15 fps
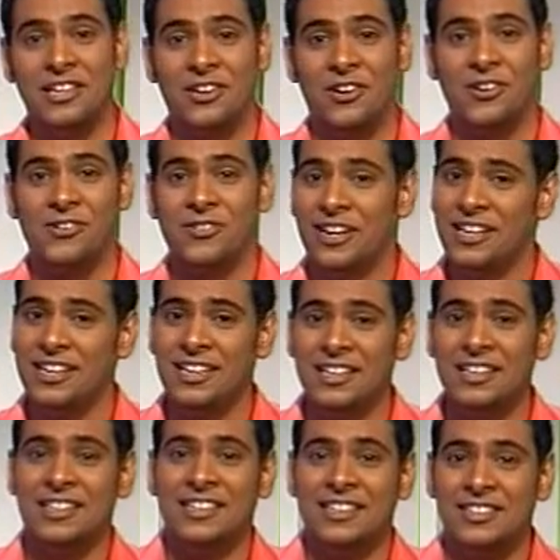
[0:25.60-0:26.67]
already.
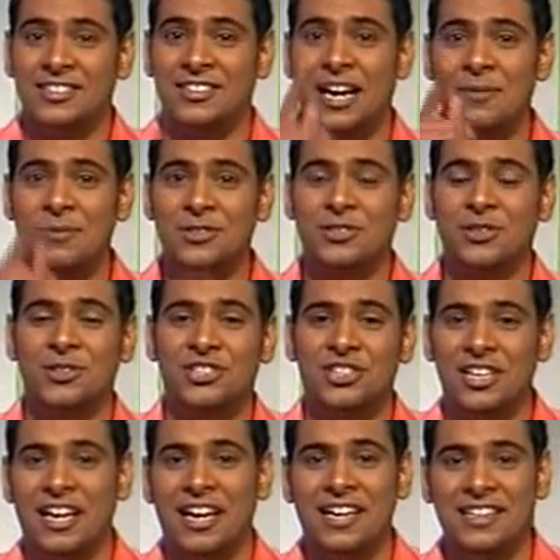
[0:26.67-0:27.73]
It's time to
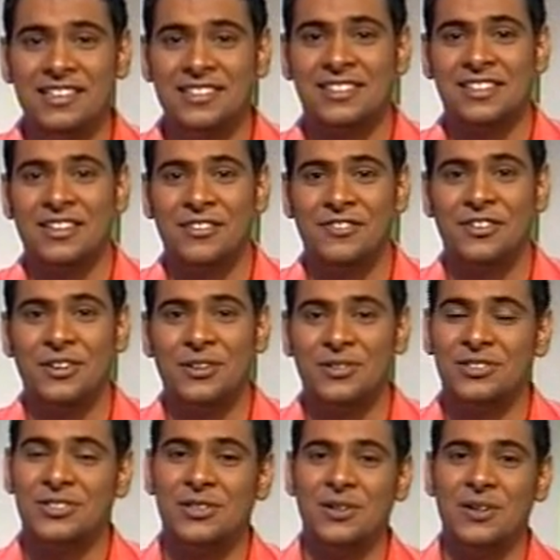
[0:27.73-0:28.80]
socialize and of
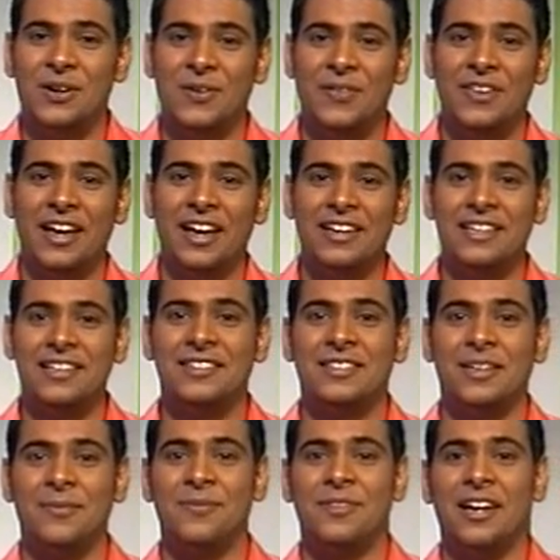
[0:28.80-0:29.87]
course go out there and eat
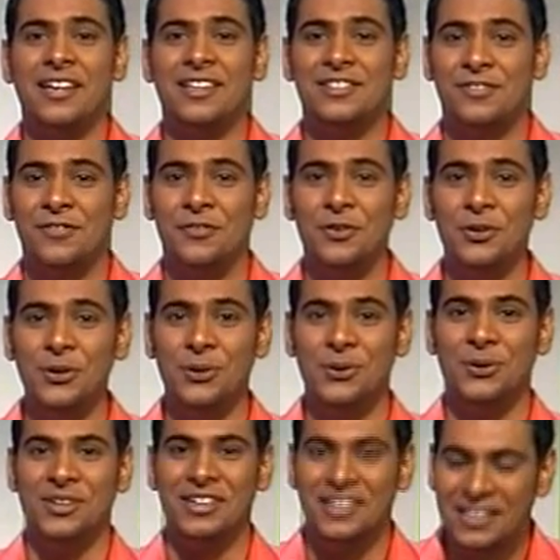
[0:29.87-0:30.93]
some nice
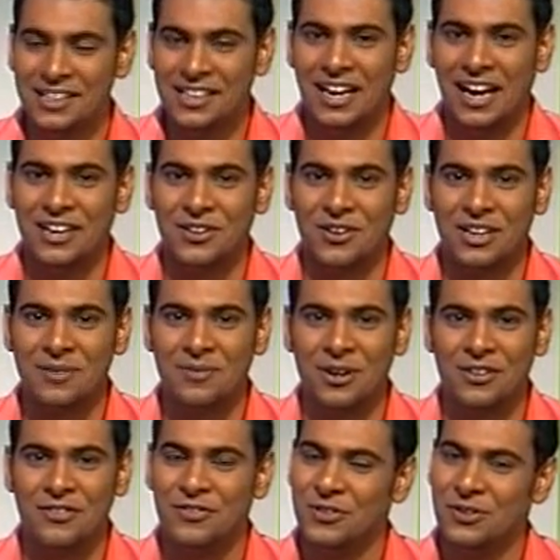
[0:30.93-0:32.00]
food. And talking
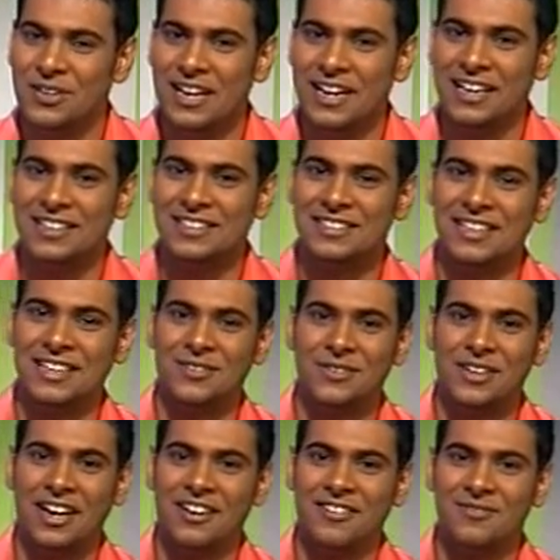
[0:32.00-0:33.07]
about food, like I said,
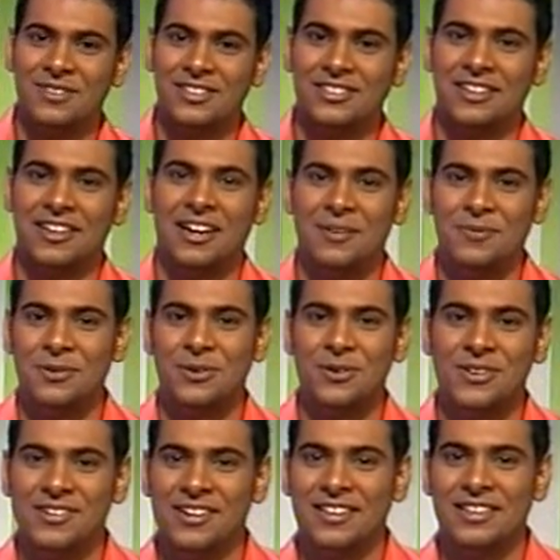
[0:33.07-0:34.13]
we have Mr. Harpo
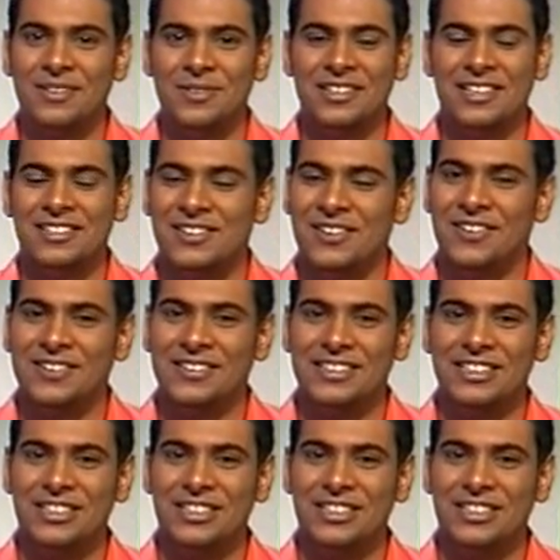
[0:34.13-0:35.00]
Gunaratne with us on the